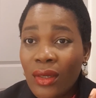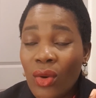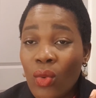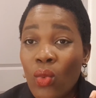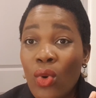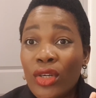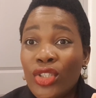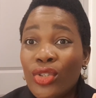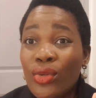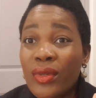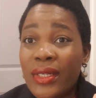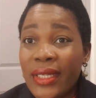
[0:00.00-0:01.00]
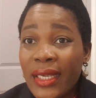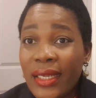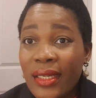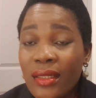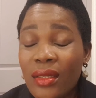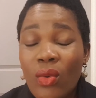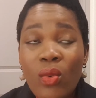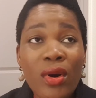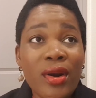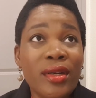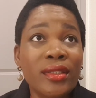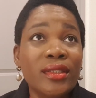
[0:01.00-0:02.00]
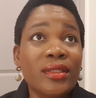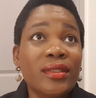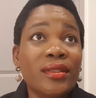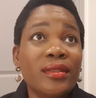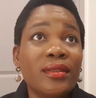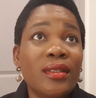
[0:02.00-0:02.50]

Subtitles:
what you did was